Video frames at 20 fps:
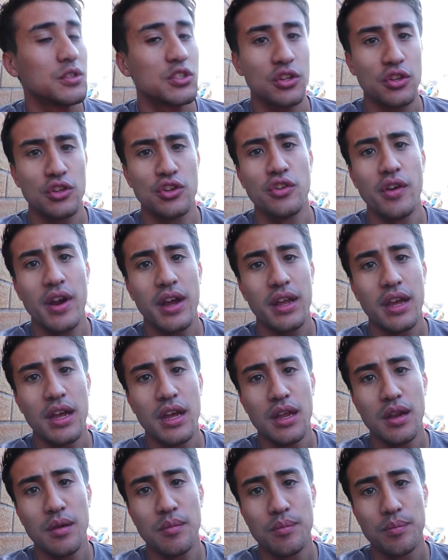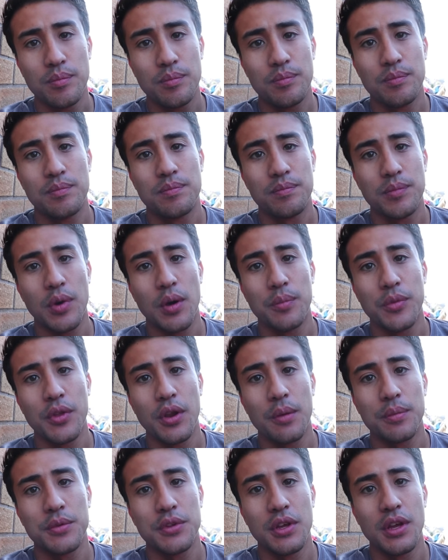Stuck the new rack in, pumped it
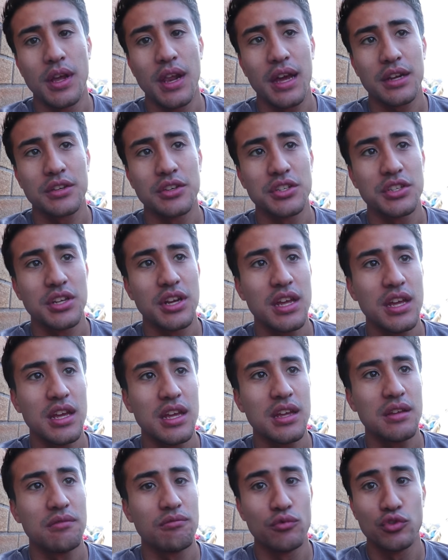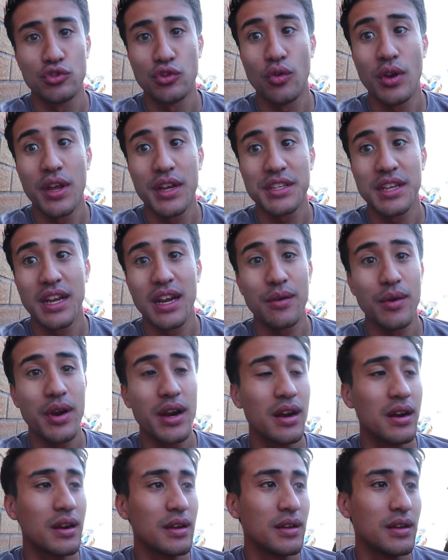up to electricity, there's no leaks
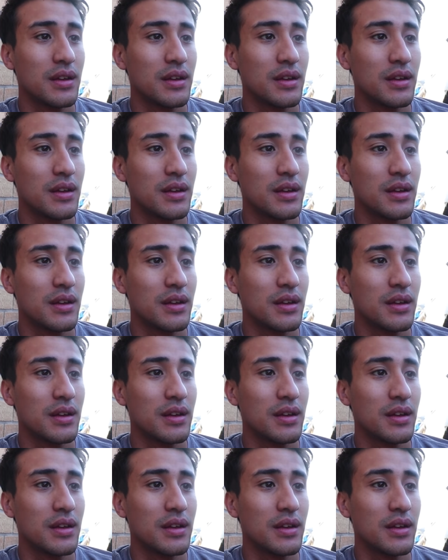anywhere.